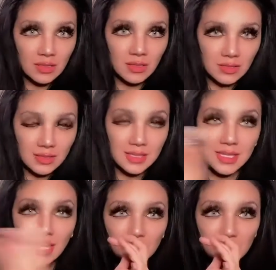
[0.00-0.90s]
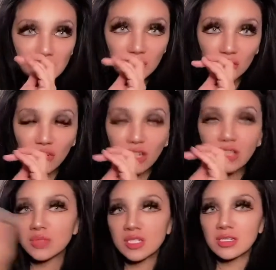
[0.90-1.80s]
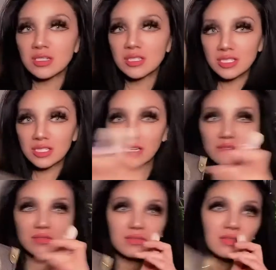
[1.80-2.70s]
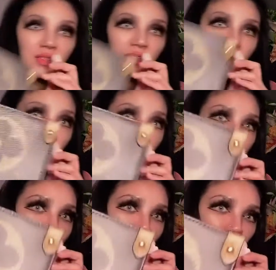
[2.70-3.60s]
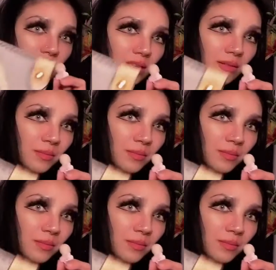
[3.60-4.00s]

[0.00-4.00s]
Looks stamped and striped. Just kind of looks like that.